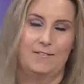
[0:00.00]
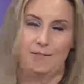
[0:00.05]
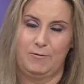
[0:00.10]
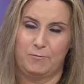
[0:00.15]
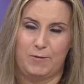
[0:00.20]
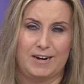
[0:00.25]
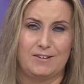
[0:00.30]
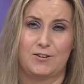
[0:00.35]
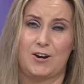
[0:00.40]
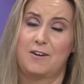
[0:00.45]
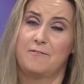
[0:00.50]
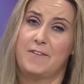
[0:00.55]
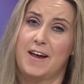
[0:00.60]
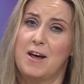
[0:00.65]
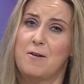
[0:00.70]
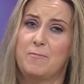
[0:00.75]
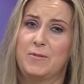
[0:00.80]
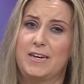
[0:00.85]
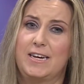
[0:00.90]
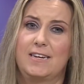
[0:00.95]
raised our
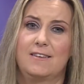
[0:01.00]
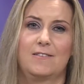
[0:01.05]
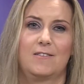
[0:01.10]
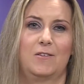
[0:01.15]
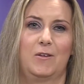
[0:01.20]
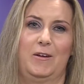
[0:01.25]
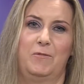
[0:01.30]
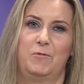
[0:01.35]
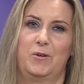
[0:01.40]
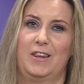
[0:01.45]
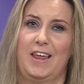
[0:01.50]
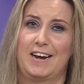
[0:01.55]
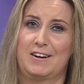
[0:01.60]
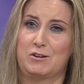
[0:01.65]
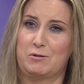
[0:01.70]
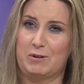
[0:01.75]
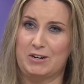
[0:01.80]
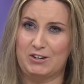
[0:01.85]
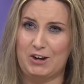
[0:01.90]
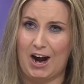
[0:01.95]
families, would like
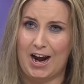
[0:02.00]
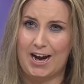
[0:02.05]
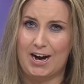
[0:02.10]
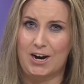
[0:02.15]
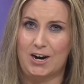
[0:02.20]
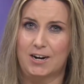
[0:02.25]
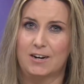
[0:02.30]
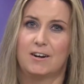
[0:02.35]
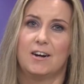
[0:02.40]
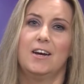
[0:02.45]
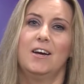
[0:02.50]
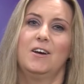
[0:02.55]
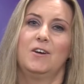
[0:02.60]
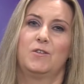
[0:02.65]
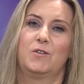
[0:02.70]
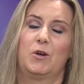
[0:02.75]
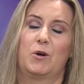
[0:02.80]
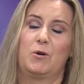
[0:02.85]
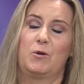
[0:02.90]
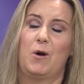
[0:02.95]
to retire.
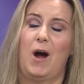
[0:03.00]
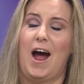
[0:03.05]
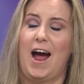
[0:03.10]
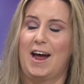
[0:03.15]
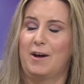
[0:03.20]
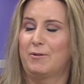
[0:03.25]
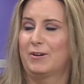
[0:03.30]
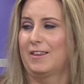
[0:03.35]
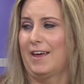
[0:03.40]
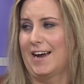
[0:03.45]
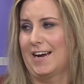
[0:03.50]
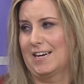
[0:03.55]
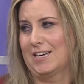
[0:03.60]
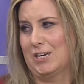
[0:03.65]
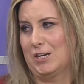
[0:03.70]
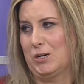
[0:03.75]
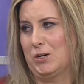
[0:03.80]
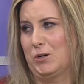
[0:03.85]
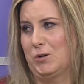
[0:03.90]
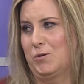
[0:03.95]
So I would like
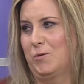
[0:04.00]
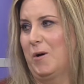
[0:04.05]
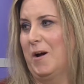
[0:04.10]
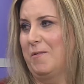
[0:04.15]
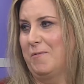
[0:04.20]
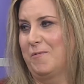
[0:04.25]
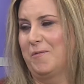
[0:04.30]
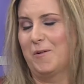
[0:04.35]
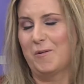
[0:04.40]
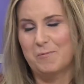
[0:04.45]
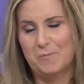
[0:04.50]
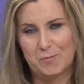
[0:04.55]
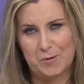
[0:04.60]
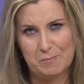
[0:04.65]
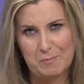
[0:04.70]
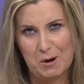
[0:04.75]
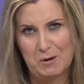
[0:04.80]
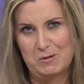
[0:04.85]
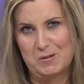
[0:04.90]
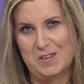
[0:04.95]
to
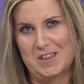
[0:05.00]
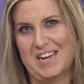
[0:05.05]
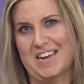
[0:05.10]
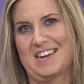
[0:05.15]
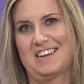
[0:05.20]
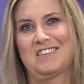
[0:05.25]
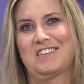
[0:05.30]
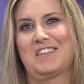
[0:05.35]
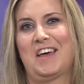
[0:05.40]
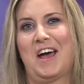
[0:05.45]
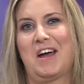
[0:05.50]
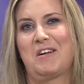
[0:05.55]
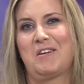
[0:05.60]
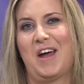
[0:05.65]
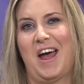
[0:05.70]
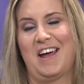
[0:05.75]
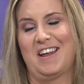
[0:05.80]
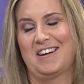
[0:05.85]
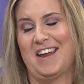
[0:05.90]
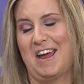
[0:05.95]
propose things that
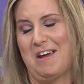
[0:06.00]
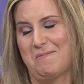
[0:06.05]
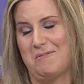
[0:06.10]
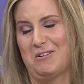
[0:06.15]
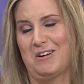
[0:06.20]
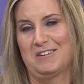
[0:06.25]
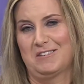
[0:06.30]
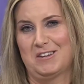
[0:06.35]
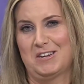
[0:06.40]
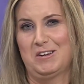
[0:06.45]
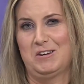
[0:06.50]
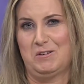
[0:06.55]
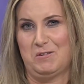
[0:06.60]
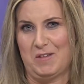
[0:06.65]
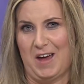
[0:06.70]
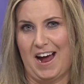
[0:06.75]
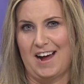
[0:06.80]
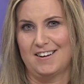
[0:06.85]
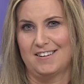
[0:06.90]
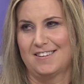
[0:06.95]
enable us to do
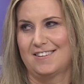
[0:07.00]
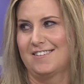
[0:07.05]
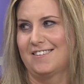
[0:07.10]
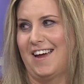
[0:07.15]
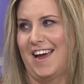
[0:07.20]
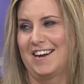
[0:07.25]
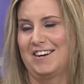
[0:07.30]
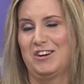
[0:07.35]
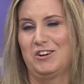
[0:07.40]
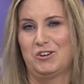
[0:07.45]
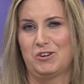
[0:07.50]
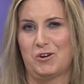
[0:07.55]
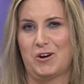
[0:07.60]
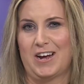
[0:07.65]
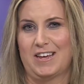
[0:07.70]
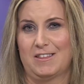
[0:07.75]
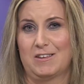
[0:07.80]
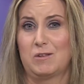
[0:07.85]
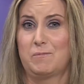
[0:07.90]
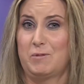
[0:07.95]
that and
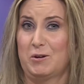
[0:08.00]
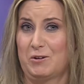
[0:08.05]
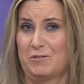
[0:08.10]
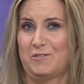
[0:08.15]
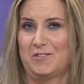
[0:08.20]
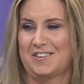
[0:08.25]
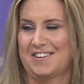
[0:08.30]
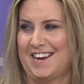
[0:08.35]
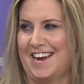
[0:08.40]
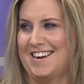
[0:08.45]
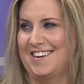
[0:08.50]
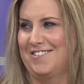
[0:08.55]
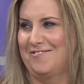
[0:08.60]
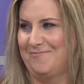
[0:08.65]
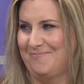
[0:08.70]
enjoy this beautiful state.